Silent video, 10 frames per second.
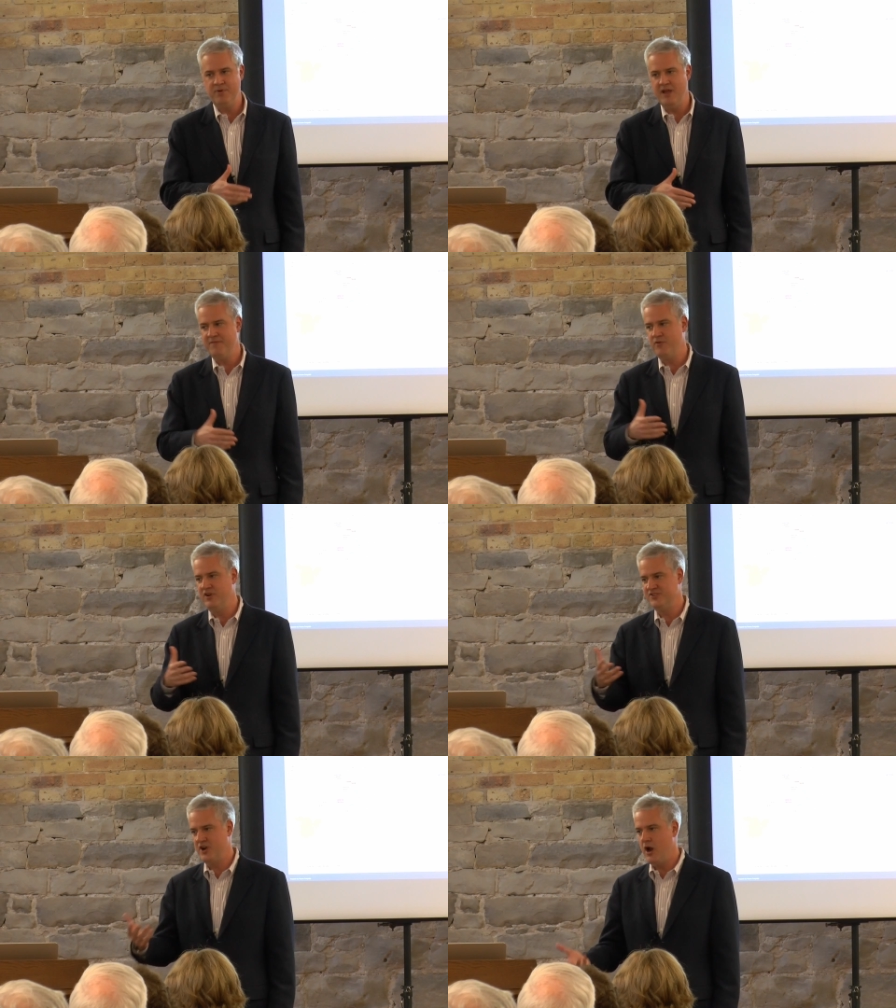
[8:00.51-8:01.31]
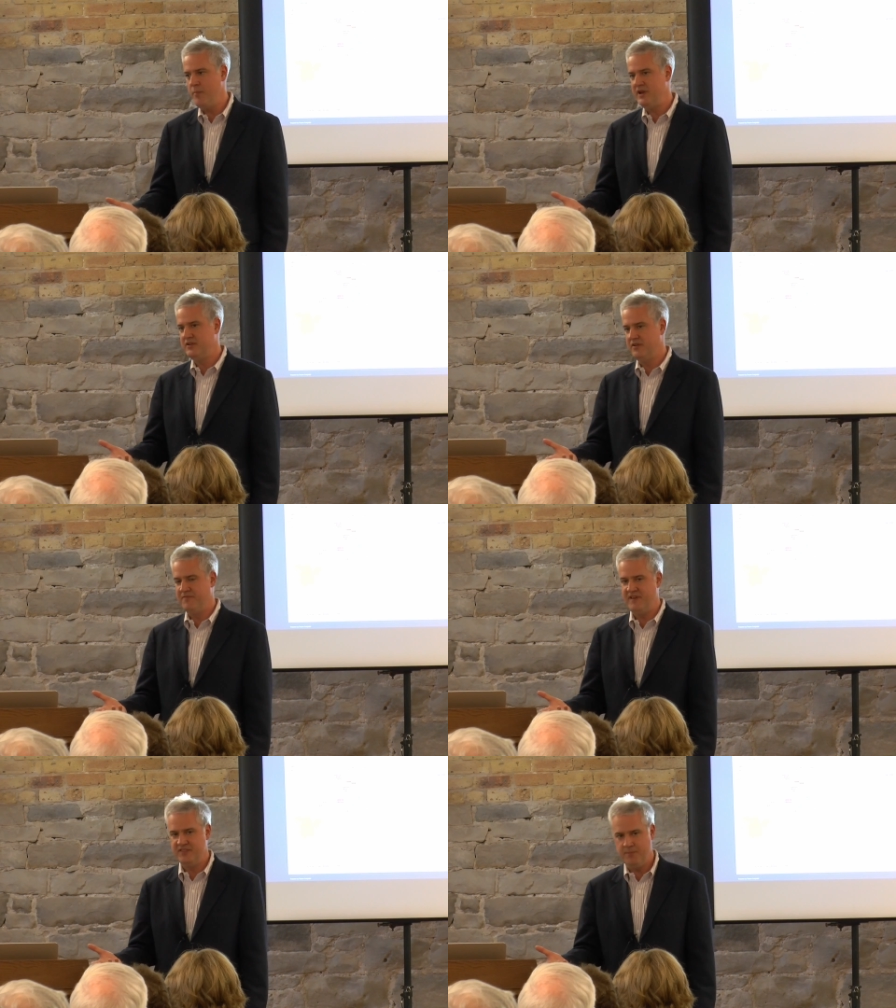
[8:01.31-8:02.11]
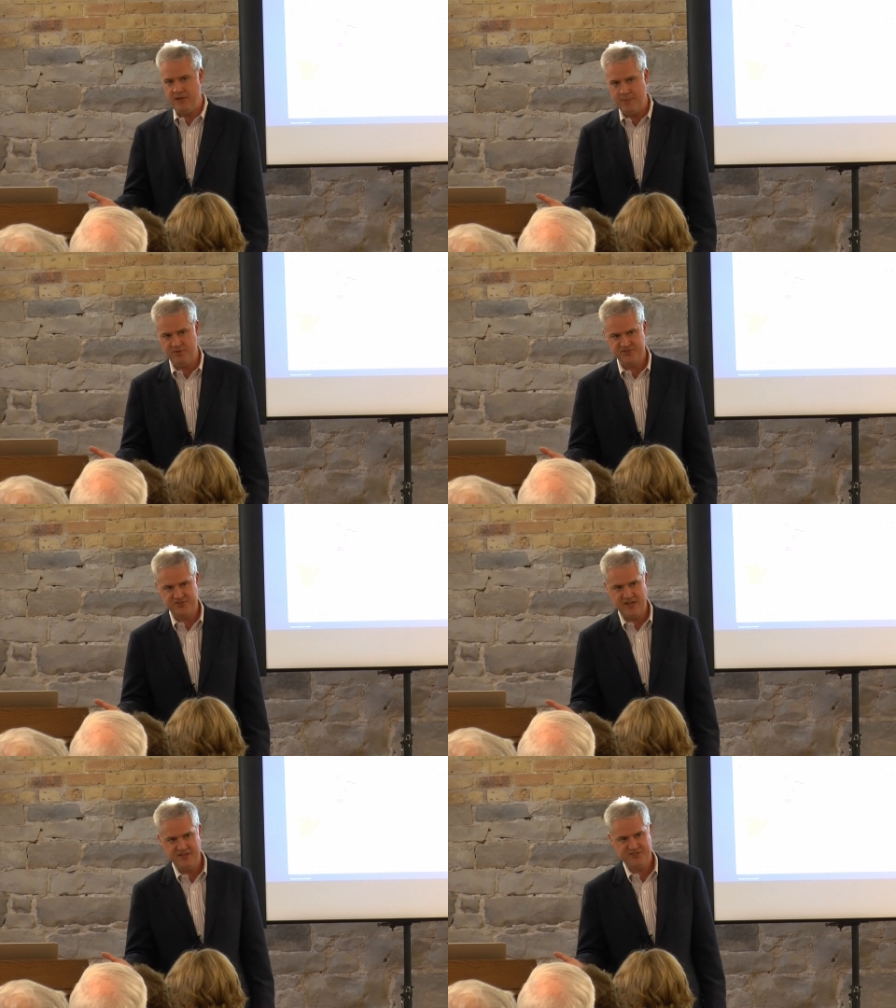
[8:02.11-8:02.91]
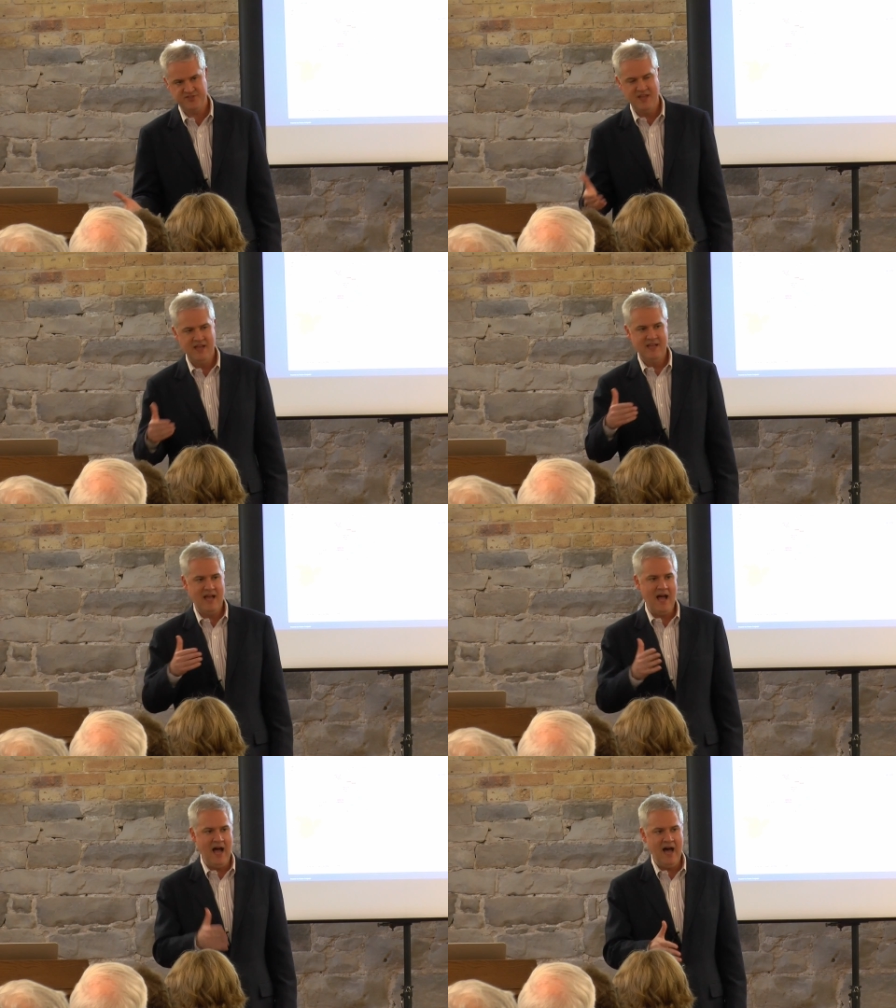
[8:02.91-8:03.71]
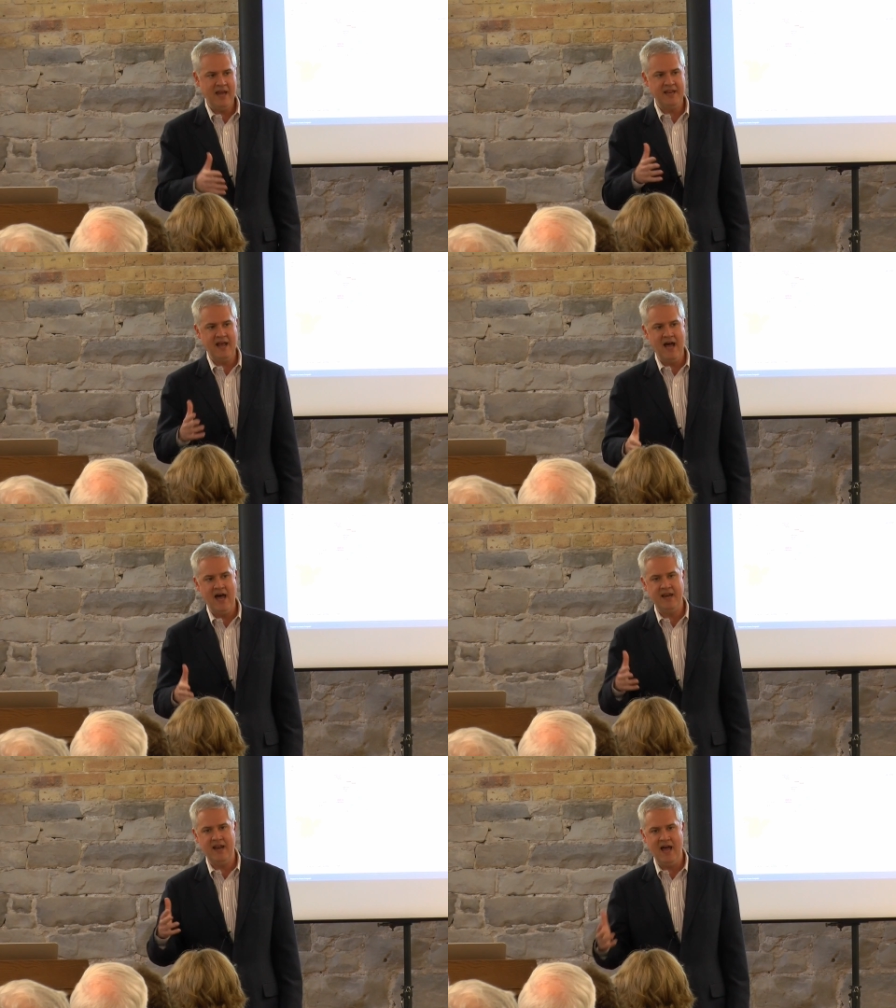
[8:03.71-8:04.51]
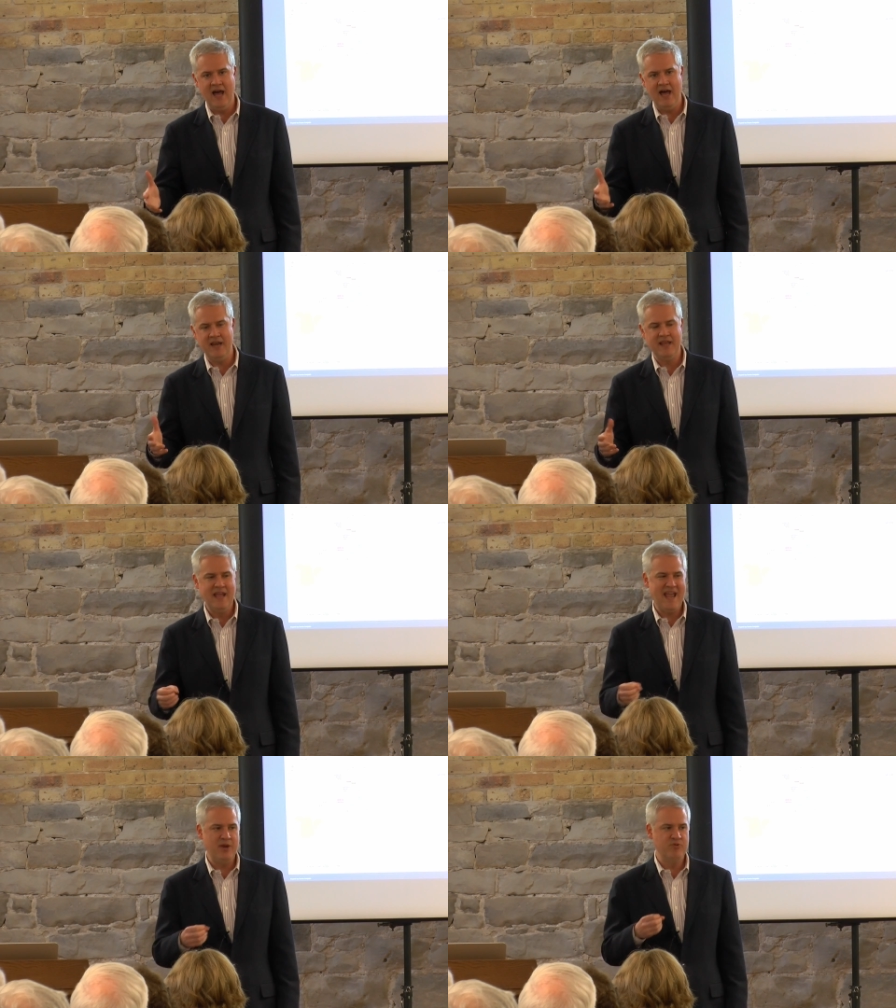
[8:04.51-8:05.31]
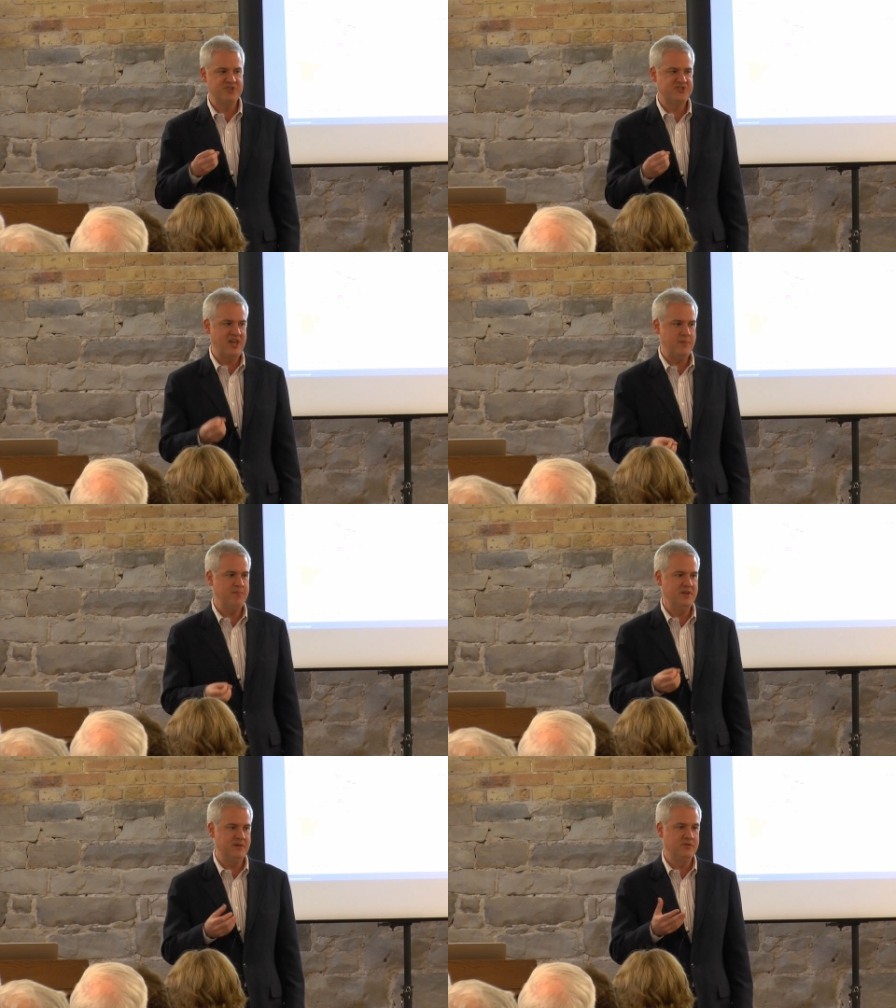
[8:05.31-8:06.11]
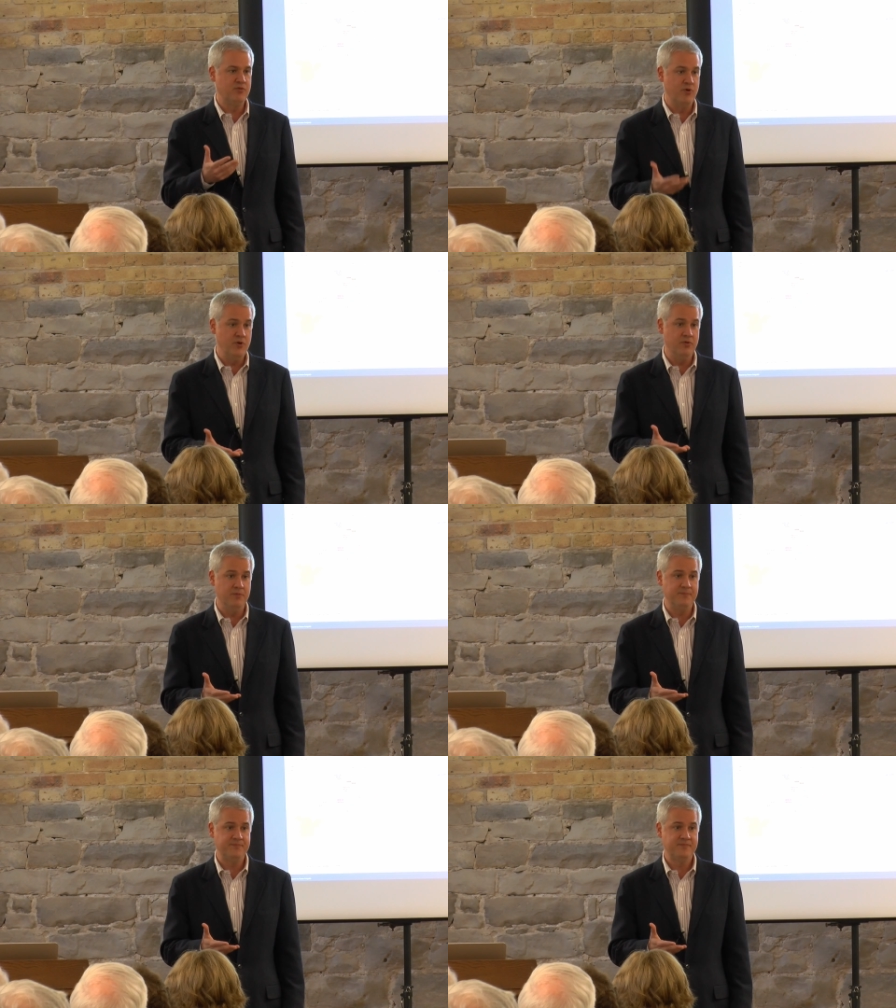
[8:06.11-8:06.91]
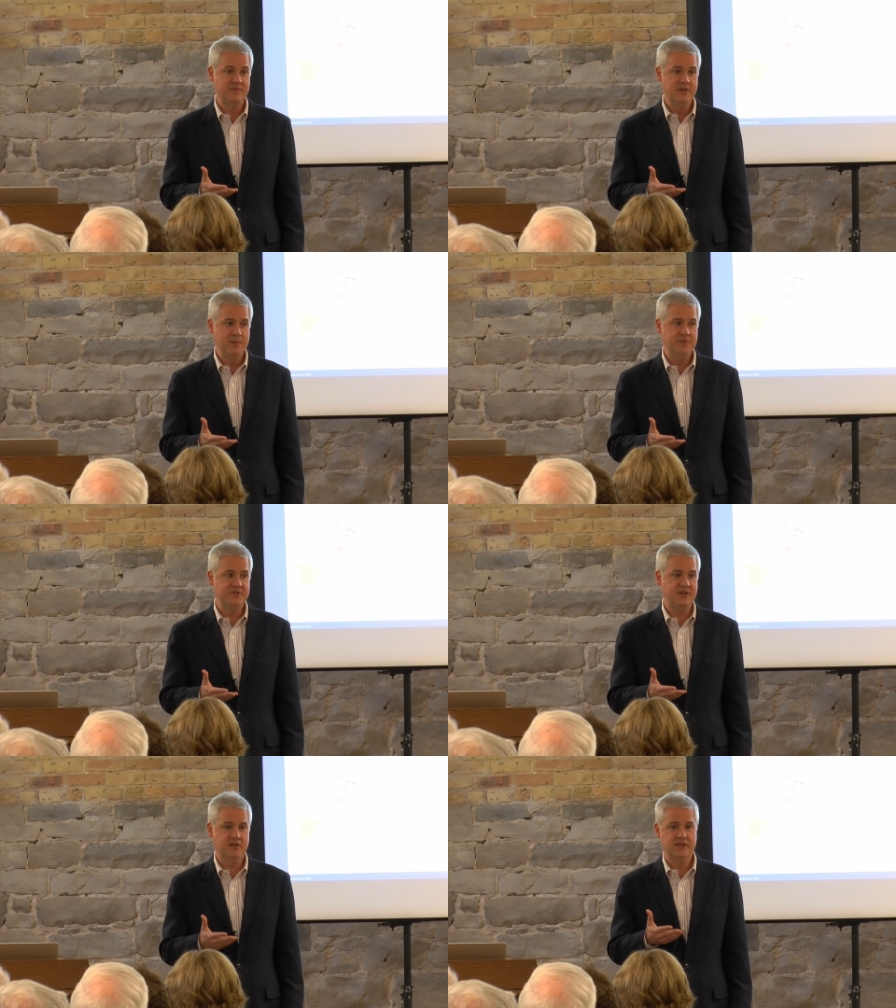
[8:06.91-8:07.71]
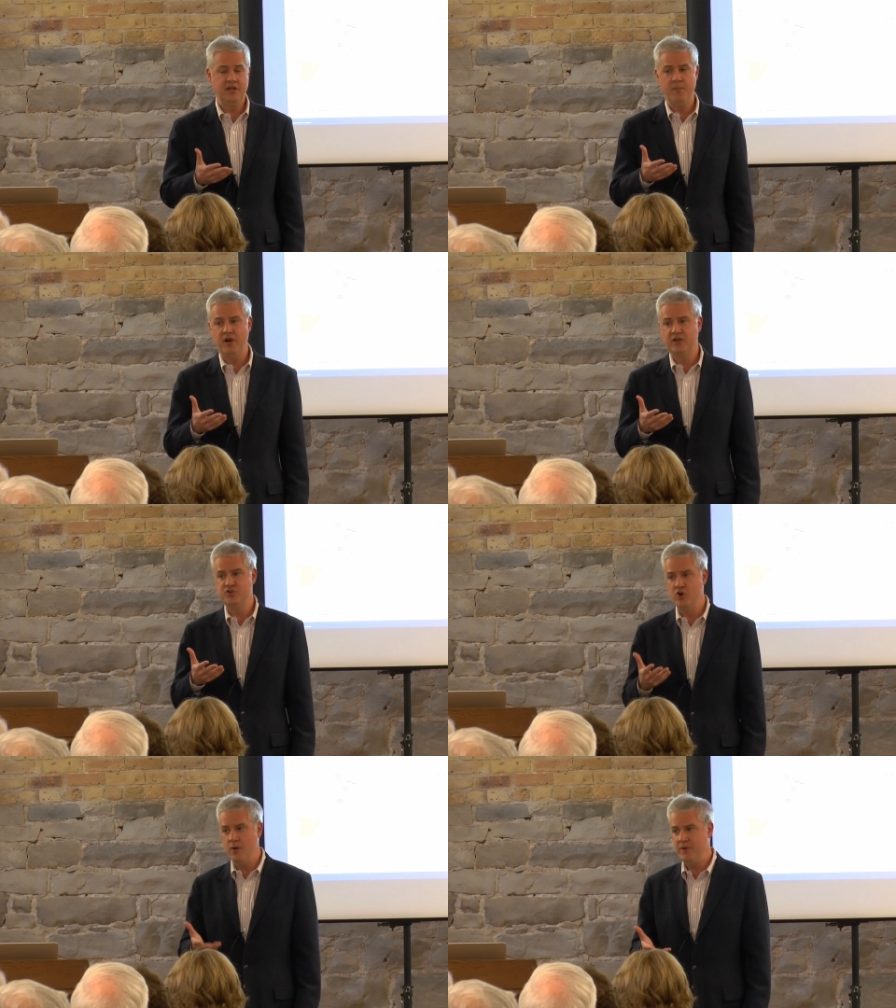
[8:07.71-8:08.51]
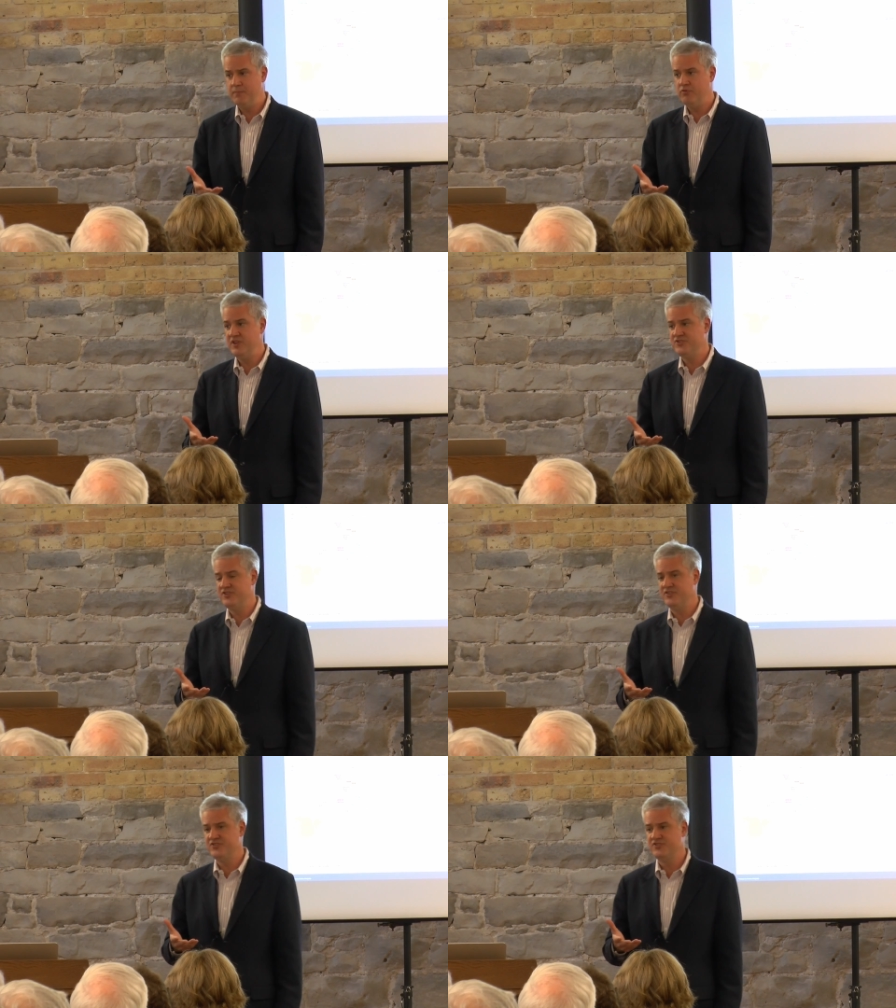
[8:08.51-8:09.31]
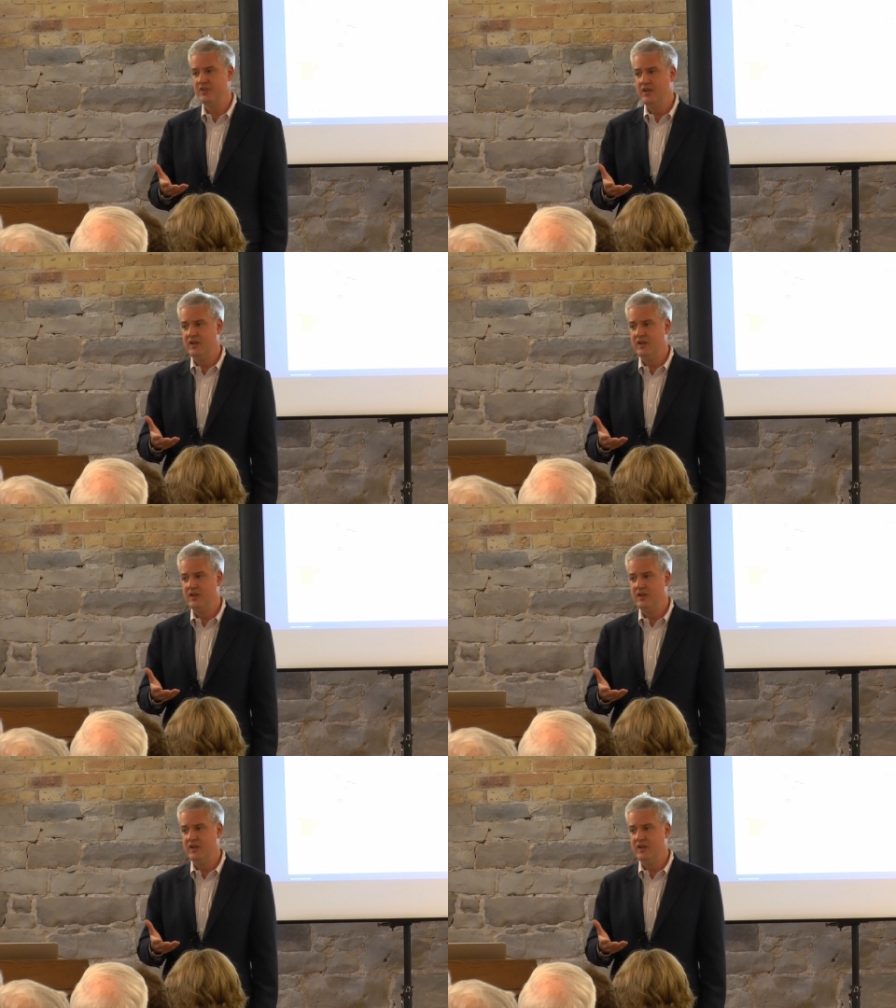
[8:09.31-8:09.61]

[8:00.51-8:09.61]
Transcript: pay for his army, to defend the papal states, on and on and on. And resentment grew, particularly among German princes,